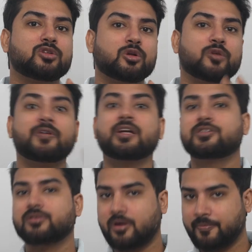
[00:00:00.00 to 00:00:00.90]
is sort of
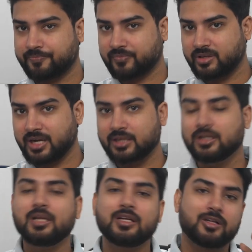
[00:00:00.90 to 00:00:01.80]
extra,
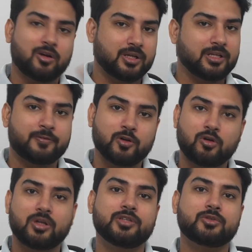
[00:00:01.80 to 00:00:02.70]
right? And if you're a
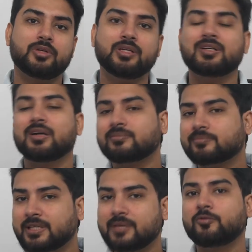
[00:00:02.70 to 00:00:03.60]
college student,
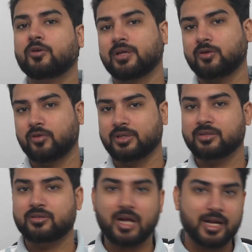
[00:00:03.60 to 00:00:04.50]
keep working on it.
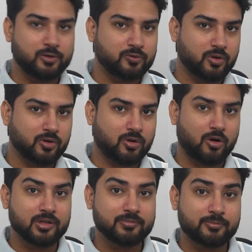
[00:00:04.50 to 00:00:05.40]
Try to work
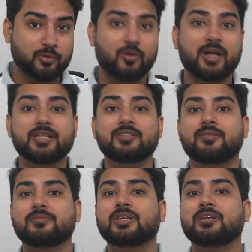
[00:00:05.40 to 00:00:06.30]
on providing
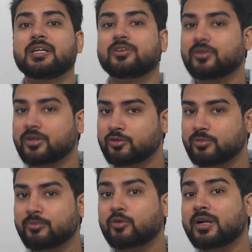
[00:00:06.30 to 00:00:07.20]
something in your
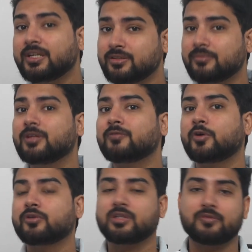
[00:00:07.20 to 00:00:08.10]
resume, providing something for
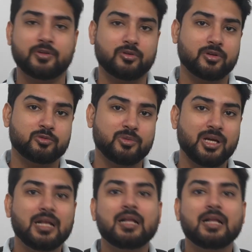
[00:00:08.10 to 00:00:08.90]
yourself in your resume